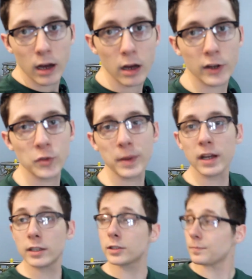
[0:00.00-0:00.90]
is
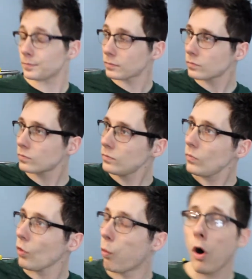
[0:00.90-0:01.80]
because
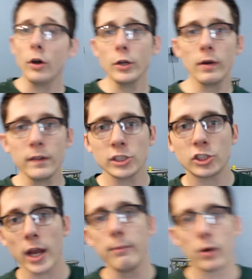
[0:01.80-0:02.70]
while you're in this
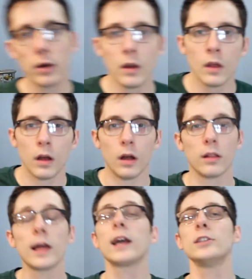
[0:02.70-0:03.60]
chamber,
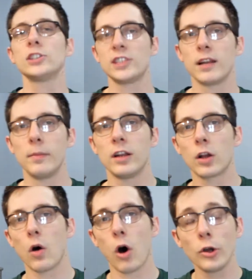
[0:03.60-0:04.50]
like I just said a minute
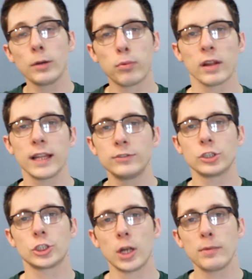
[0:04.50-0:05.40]
ago, all your blood leaves your
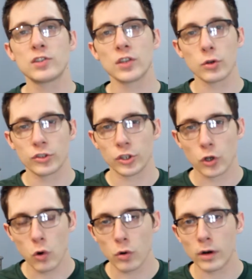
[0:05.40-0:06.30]
extremities and goes to your
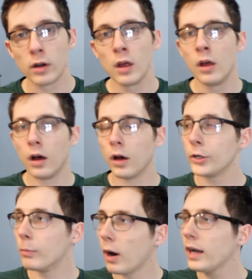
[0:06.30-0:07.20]
core.
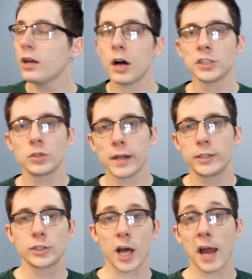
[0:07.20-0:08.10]
Your body also
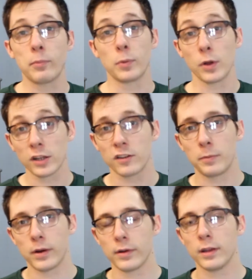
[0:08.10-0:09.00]
enters a hyperproductive
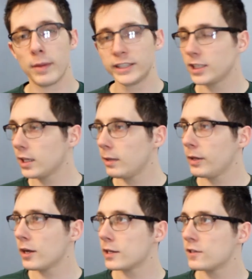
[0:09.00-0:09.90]
period, basically
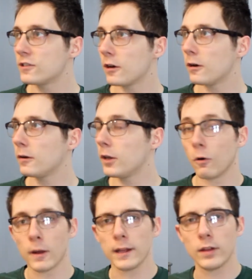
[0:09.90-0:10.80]
because
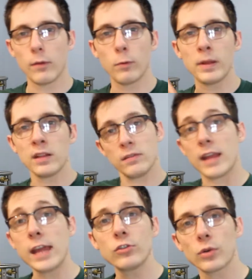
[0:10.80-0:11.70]
it would be
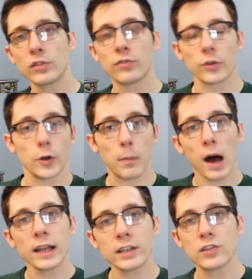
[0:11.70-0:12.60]
dangerous for your
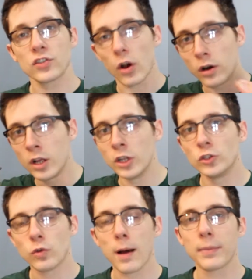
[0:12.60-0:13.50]
body to start
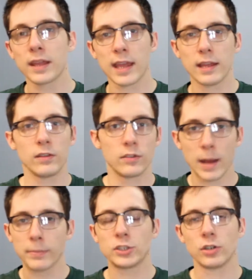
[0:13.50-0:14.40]
dropping in
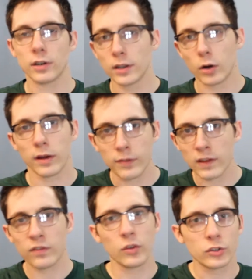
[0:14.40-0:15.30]
temperature.
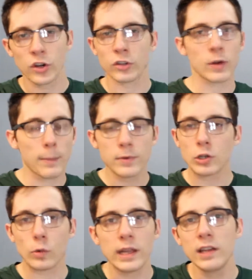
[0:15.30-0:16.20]
If you started dropping
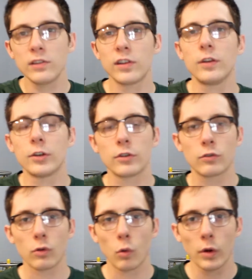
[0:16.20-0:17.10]
degrees here in your
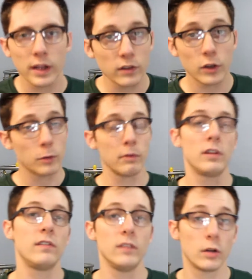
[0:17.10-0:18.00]
internal organs, it could be
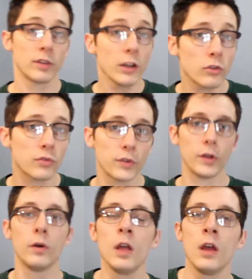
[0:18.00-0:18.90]
dangerous for
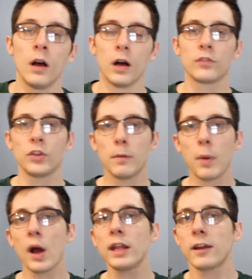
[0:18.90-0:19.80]
you. So your
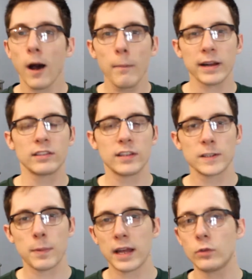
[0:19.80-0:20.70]
body combats
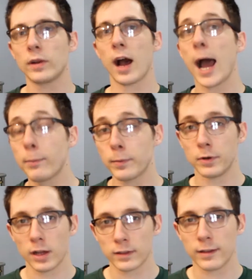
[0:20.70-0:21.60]
this by entering a
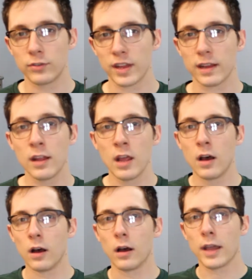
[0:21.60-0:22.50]
hyperproductive state.
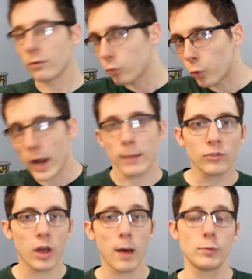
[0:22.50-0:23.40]
It
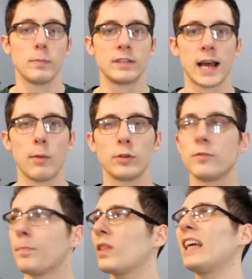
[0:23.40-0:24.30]
ramps up your
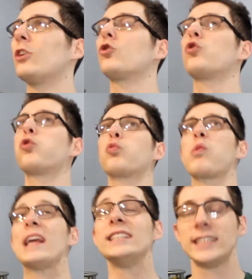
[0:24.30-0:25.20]
metabolism like
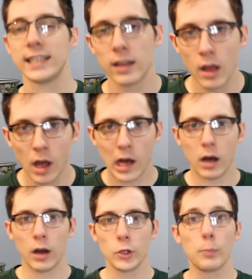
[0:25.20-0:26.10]
crazy.
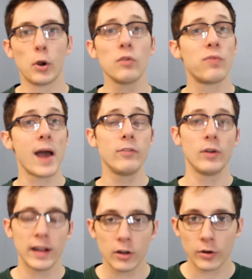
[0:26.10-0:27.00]
You burn
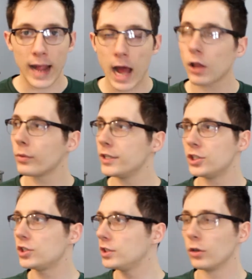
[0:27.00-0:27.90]
500, 800
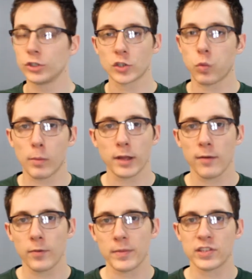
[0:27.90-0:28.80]
calories, just warming
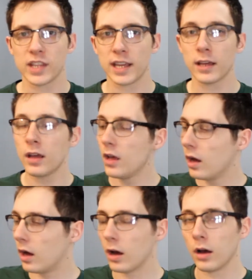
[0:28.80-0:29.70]
up from this thing.
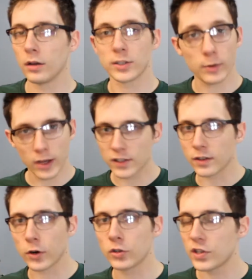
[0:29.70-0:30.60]
Some of you guys
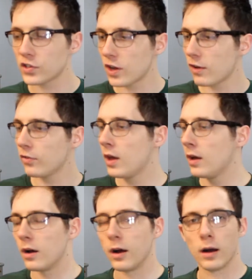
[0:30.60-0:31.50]
have heard this stuff.
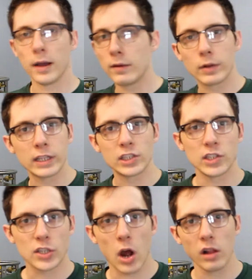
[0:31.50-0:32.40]
It
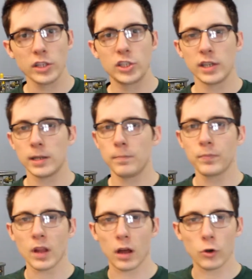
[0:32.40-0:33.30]
releases
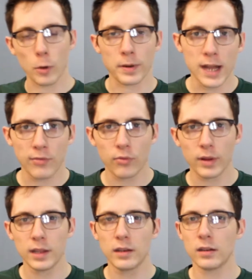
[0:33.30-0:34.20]
collagen,
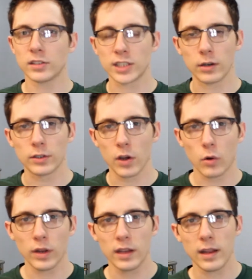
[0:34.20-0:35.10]
norepinephrine,
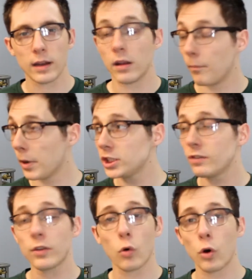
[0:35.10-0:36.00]
serotonin, and a bunch
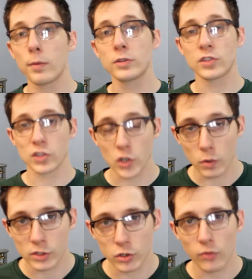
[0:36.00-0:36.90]
of other hormones, and so
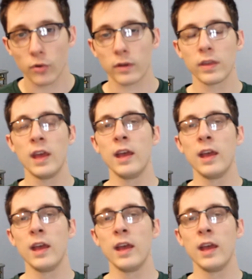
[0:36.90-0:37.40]
on and so forth.